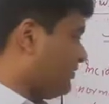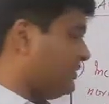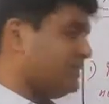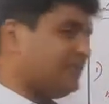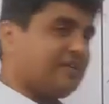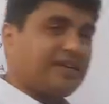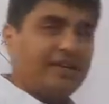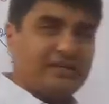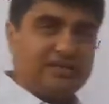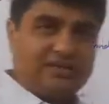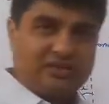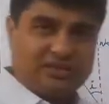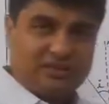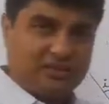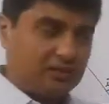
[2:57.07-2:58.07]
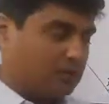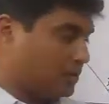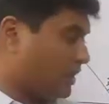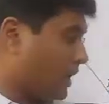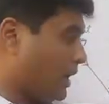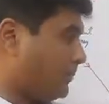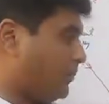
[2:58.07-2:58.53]
of incidence
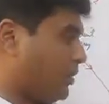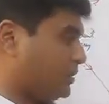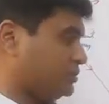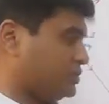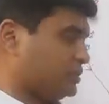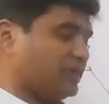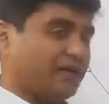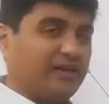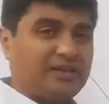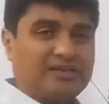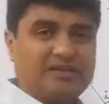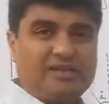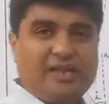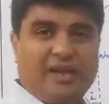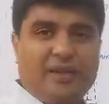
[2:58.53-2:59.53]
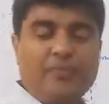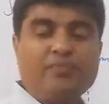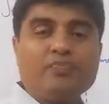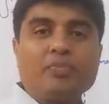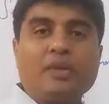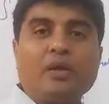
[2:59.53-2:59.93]
upon, so that is the